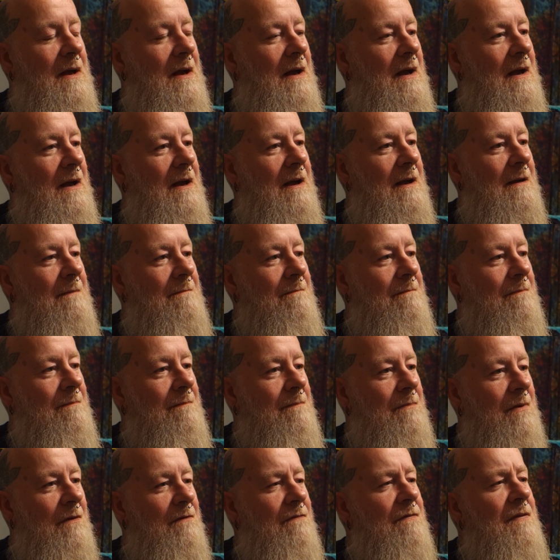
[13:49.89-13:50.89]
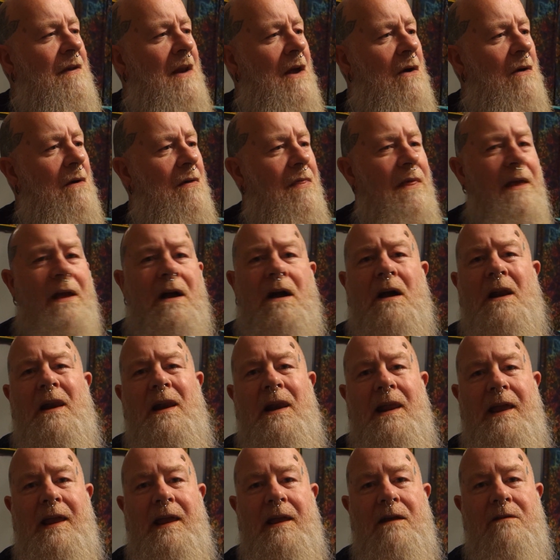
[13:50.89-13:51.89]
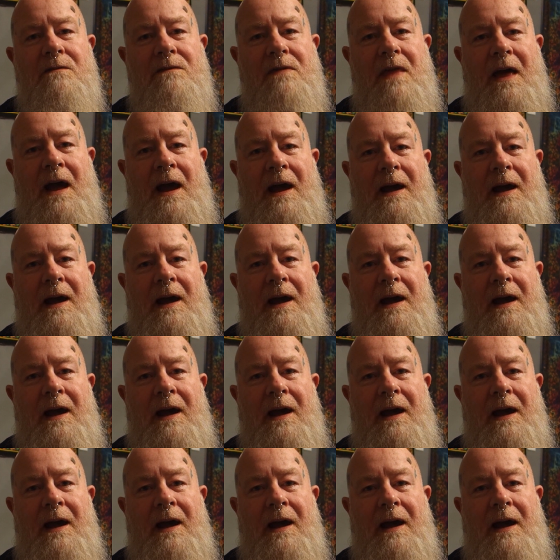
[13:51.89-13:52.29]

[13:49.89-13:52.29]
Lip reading: But for now, I think I'll leave